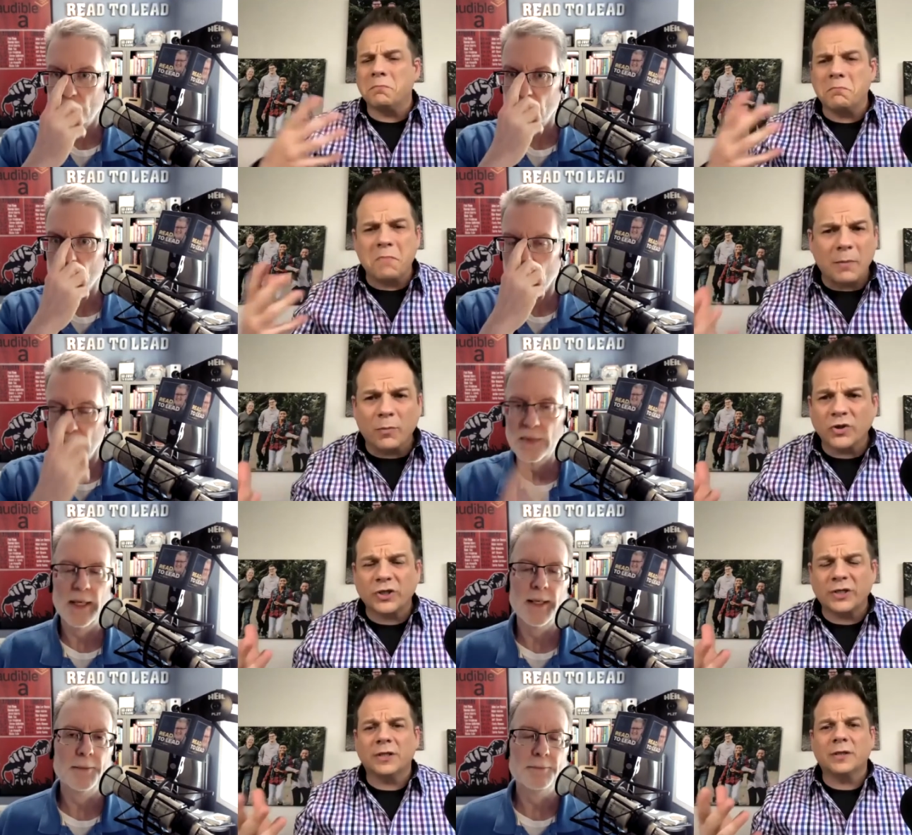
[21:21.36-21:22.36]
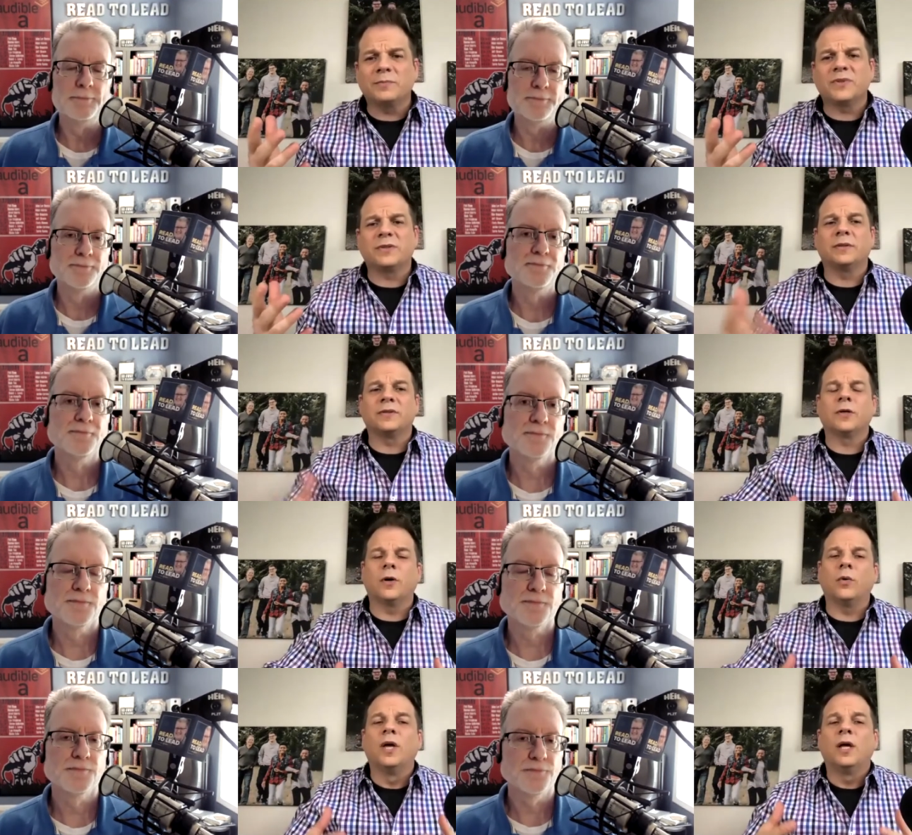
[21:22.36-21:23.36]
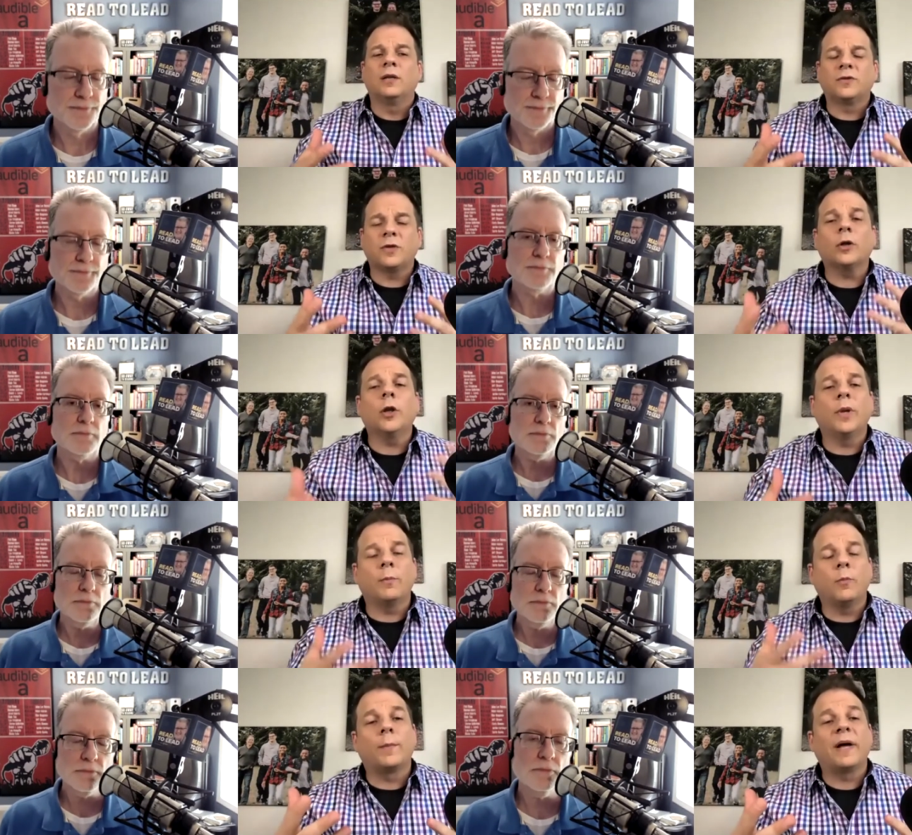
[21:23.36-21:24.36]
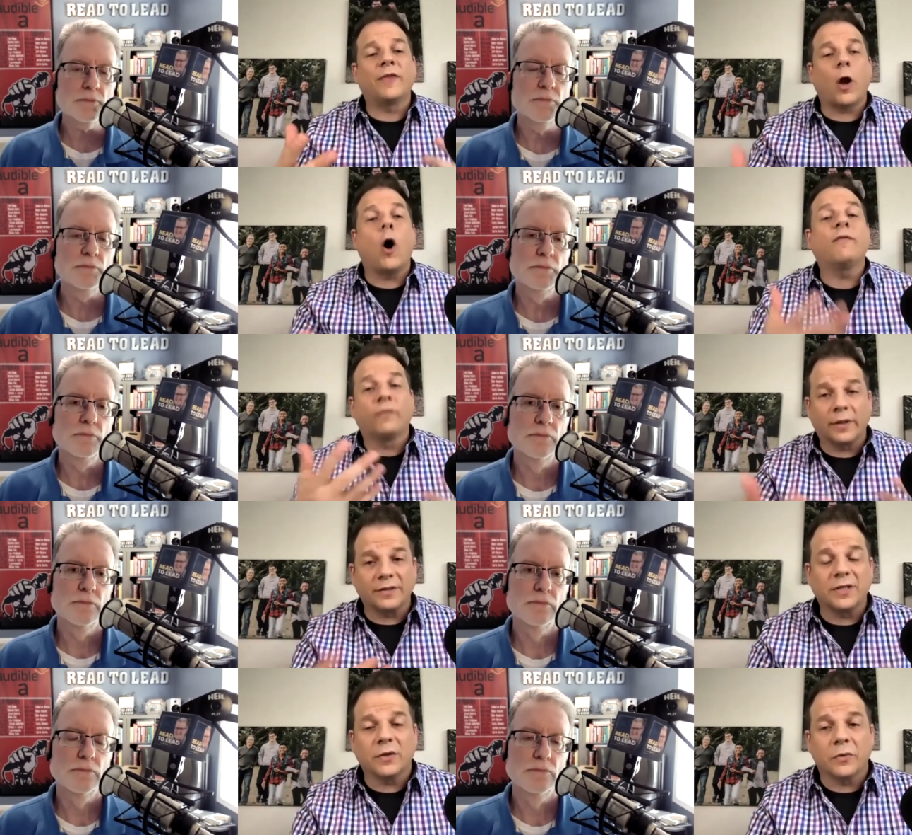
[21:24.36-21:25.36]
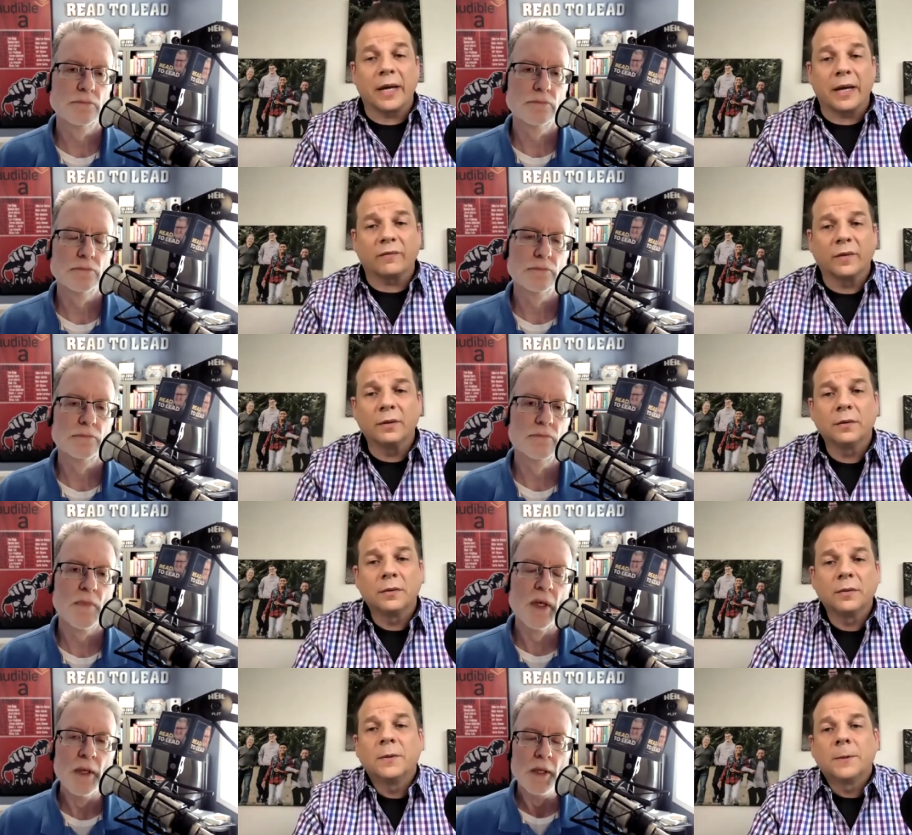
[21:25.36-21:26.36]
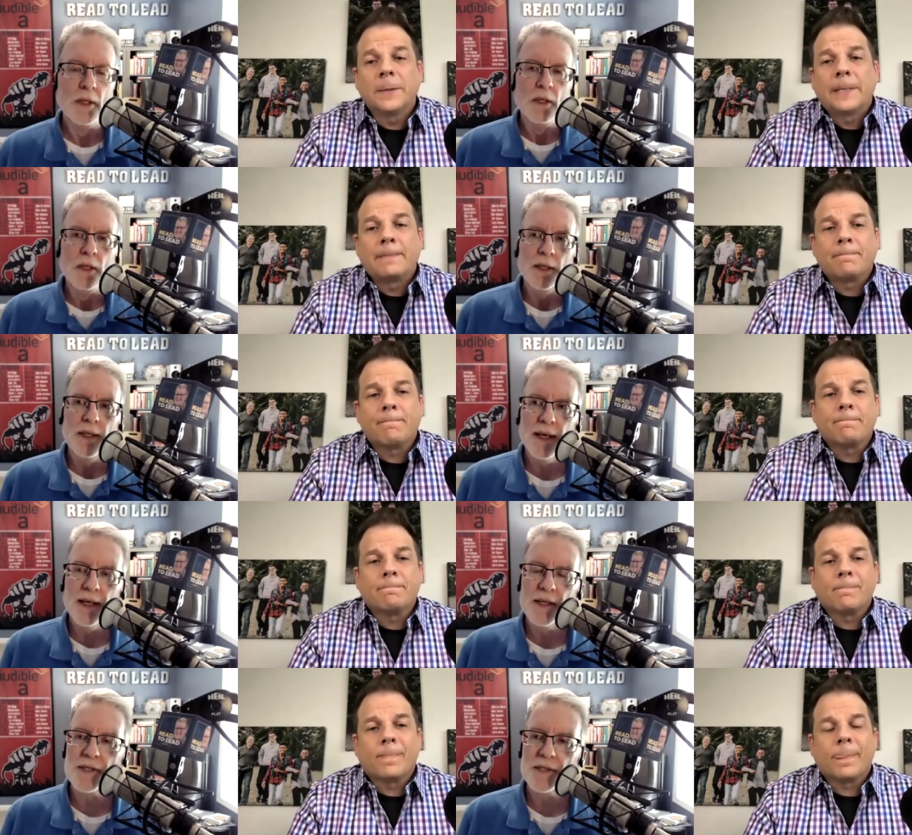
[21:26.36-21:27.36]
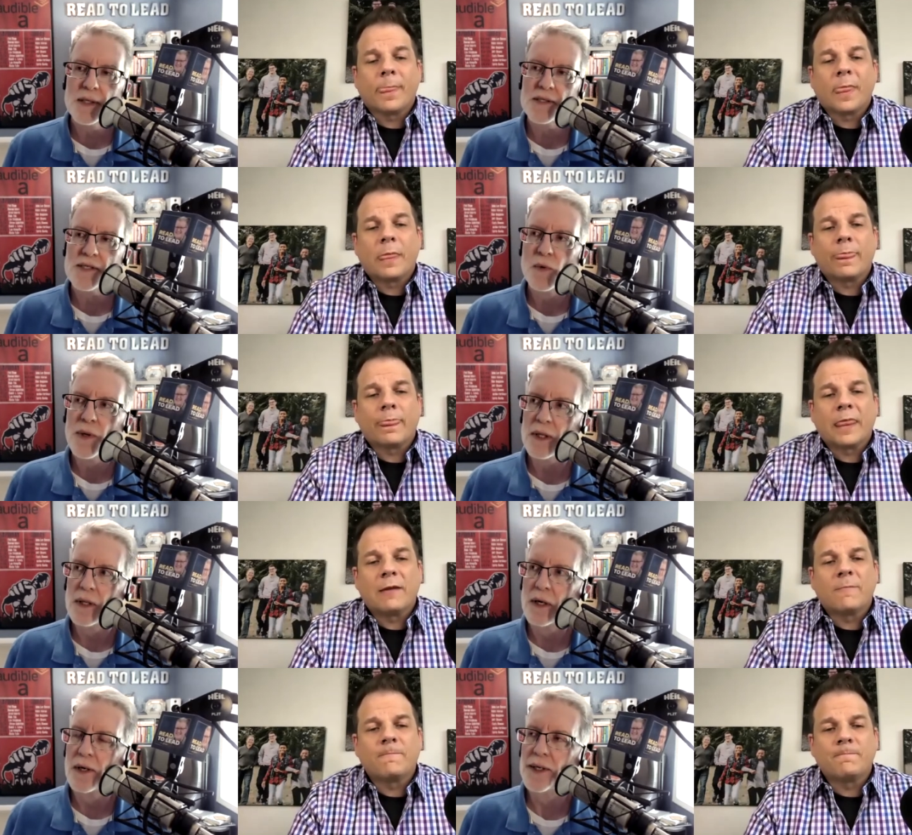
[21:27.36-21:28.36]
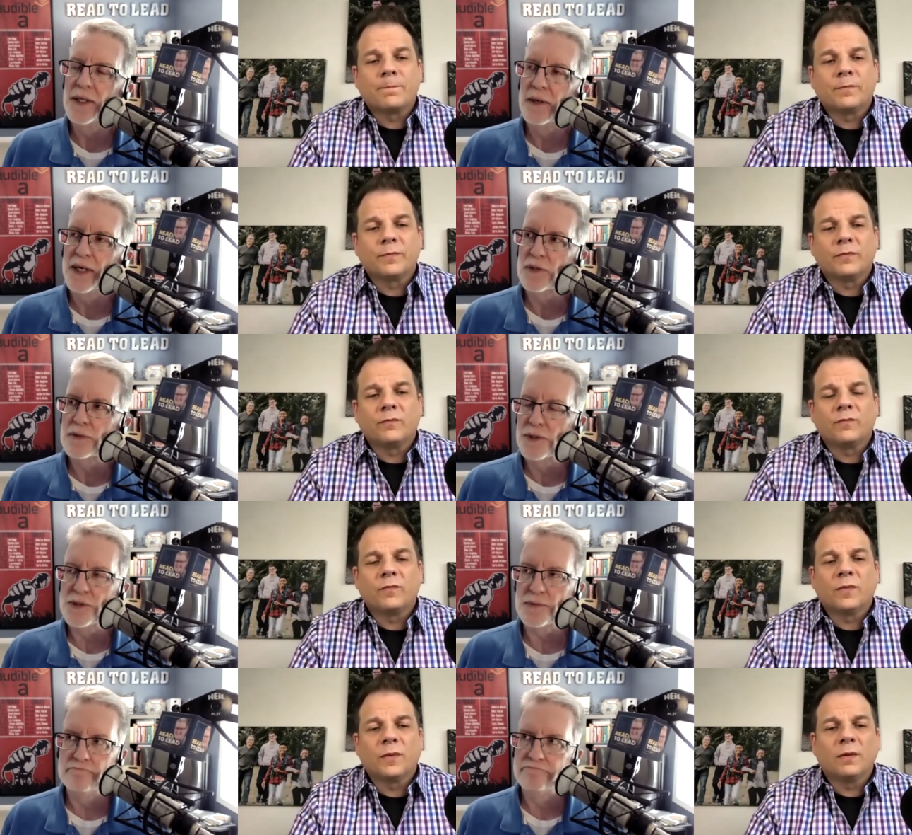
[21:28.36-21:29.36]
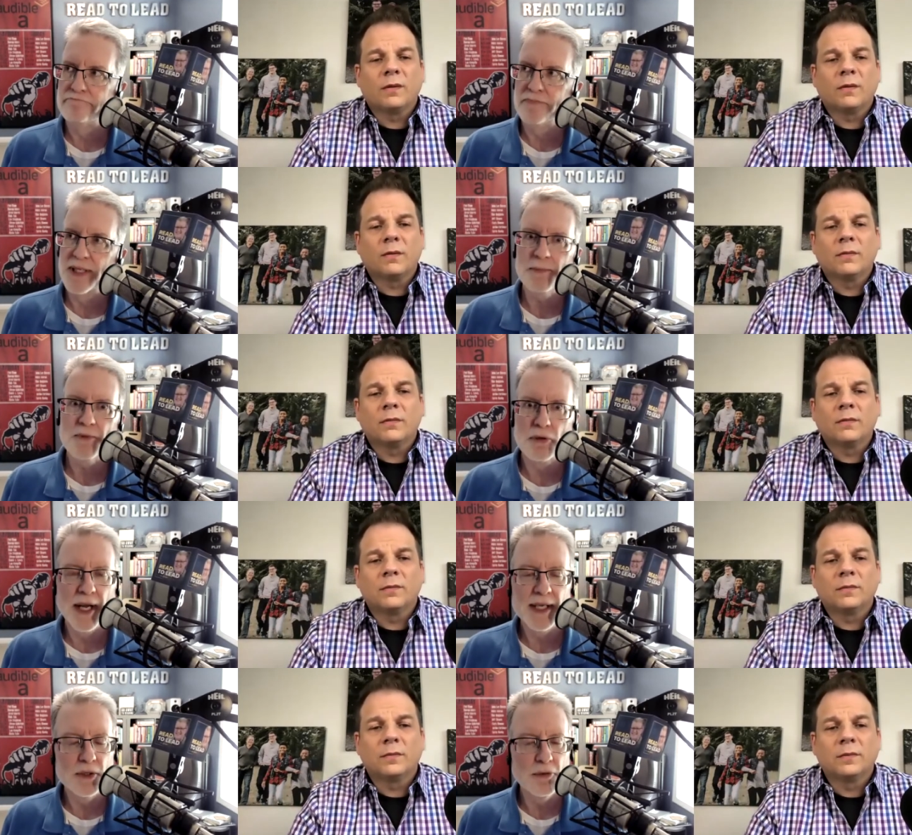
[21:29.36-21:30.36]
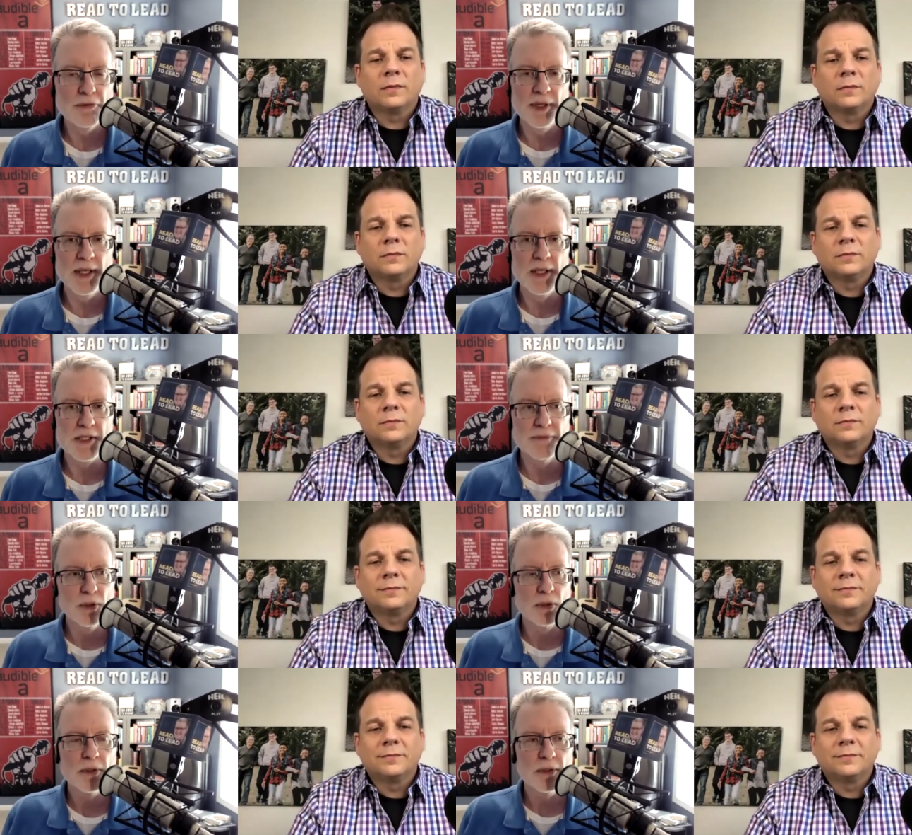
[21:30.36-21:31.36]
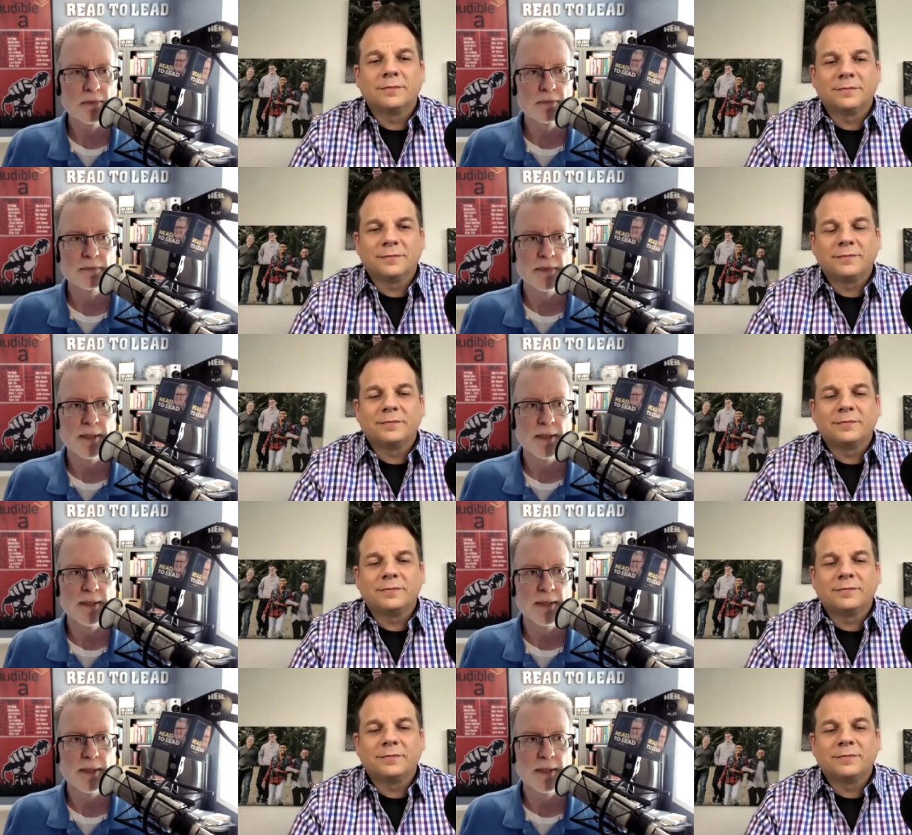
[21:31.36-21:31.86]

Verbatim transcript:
Speaker 1: memberships, yeah. and so talk a little bit more about the offerings that you have.
Speaker 2: Yeah, as as I went along, you know, I just kept trying new things. If you look at